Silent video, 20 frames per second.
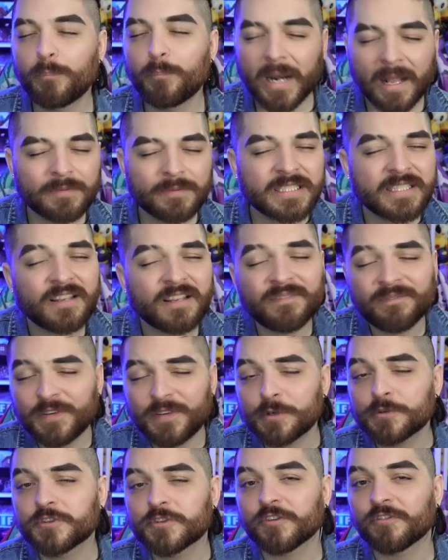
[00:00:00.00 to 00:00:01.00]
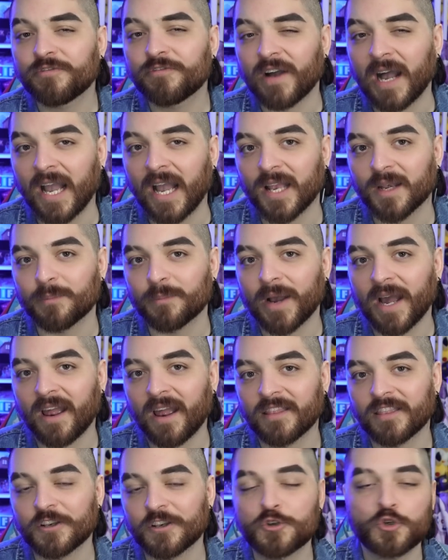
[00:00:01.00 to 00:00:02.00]
but I was confused-fied by
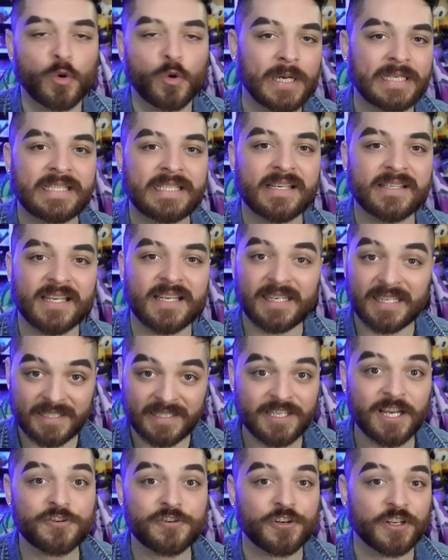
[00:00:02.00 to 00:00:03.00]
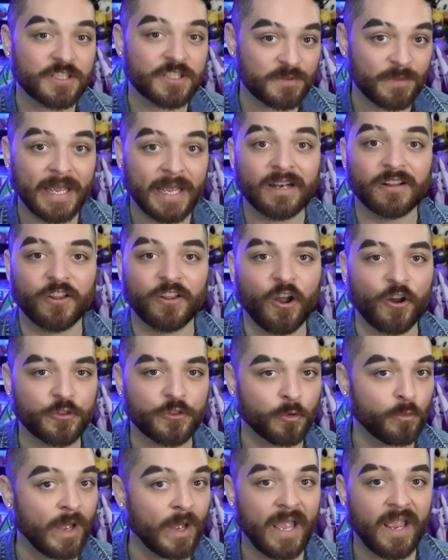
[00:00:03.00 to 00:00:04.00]
the choices and decisions made along the
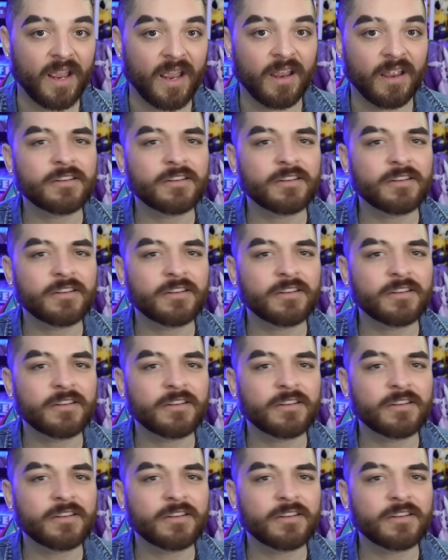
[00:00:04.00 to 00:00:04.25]
way,